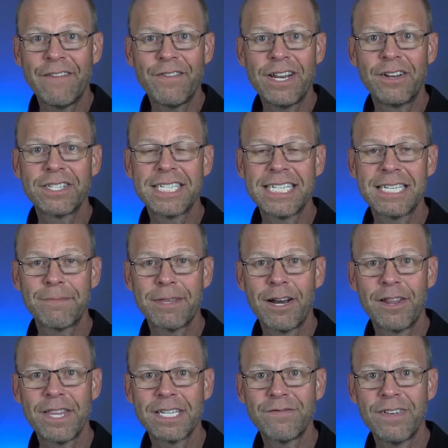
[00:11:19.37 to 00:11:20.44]
If you don't see something
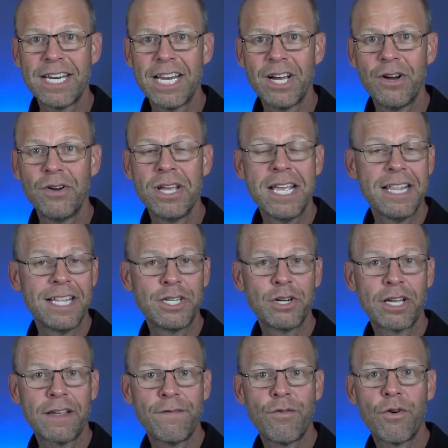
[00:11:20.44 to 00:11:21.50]
on this video that you're
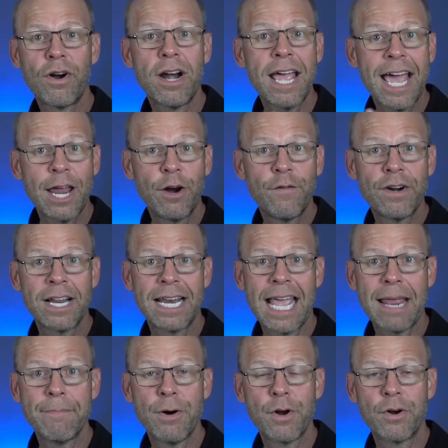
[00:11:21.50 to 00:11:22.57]
looking for, head over to
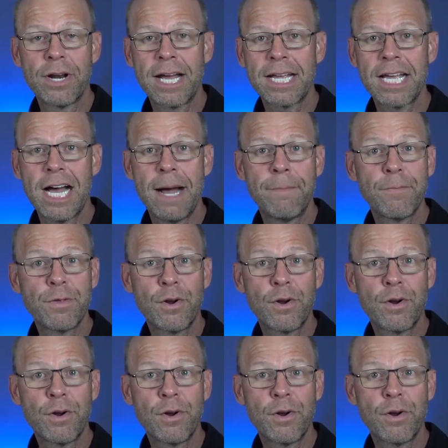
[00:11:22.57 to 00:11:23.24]
landmodo.com.